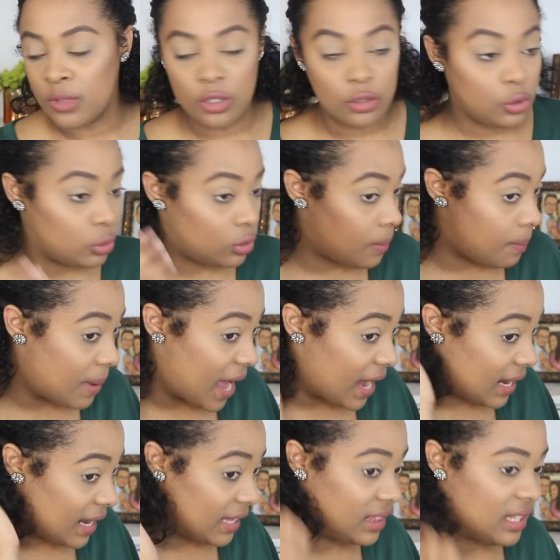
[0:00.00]
to the
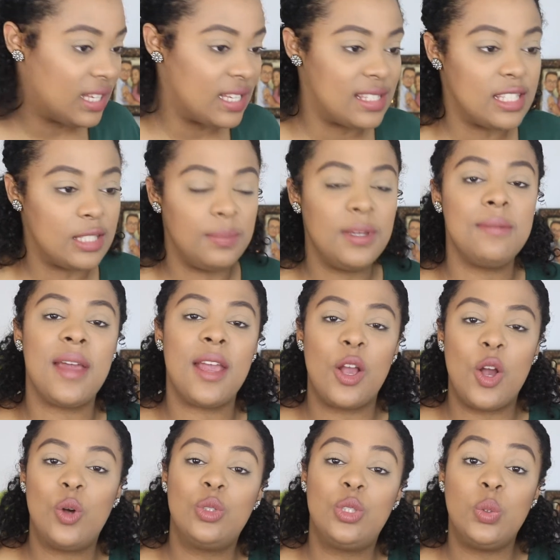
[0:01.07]
back like this. This has been my
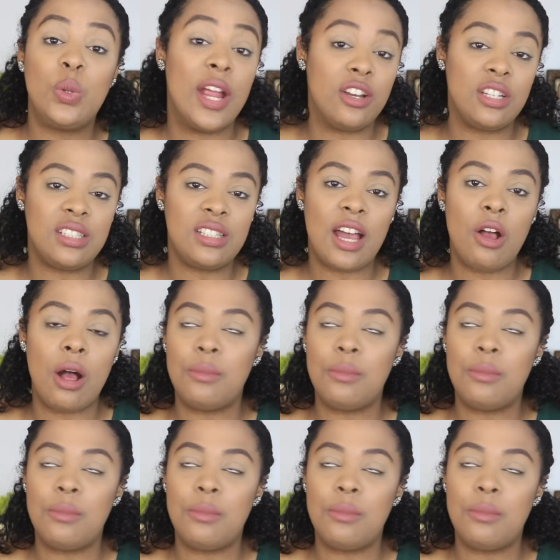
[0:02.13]
go-to hairstyle.